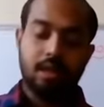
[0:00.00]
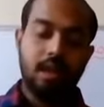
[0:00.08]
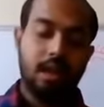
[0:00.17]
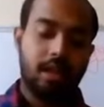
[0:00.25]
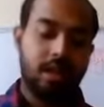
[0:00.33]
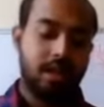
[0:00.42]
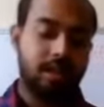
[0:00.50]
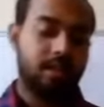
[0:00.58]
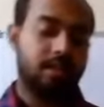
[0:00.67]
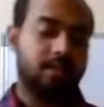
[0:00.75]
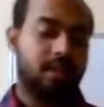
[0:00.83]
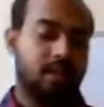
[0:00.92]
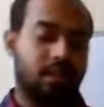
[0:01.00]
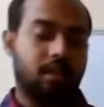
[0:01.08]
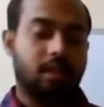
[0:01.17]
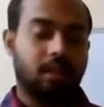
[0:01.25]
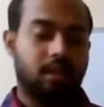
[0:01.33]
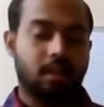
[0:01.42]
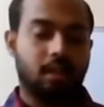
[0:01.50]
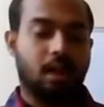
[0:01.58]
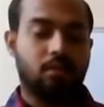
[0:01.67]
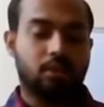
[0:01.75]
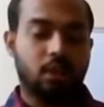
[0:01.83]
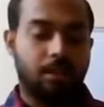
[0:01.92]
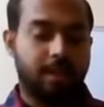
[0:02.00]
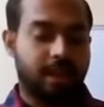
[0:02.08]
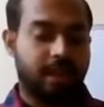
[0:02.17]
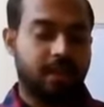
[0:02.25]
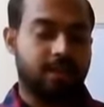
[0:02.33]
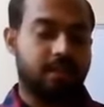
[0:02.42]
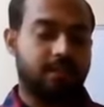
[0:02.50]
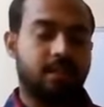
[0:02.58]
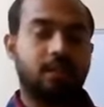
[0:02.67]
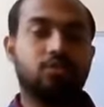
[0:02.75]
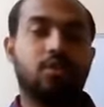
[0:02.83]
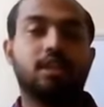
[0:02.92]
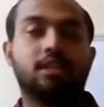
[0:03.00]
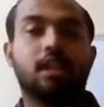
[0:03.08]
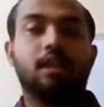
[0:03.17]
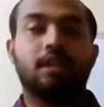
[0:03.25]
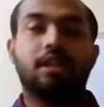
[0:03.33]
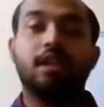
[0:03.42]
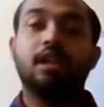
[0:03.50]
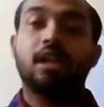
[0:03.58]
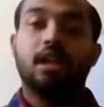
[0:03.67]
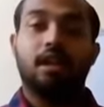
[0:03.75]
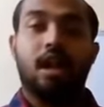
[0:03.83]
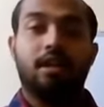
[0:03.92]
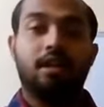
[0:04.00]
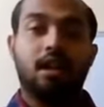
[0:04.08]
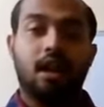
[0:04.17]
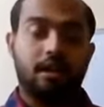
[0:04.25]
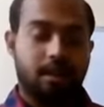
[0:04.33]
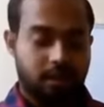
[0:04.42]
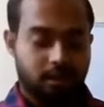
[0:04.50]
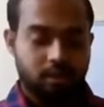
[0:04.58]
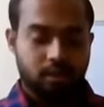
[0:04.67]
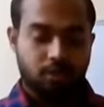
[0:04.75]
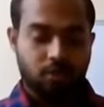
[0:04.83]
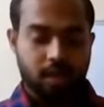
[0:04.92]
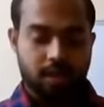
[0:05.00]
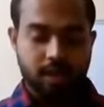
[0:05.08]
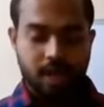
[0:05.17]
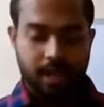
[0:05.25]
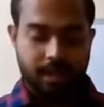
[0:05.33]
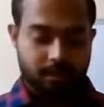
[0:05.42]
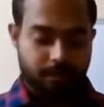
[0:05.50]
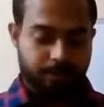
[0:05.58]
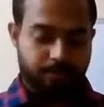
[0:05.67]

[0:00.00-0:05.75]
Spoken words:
Indian Agriculture Research, Indian Council of Agriculture Research, were started in 1929.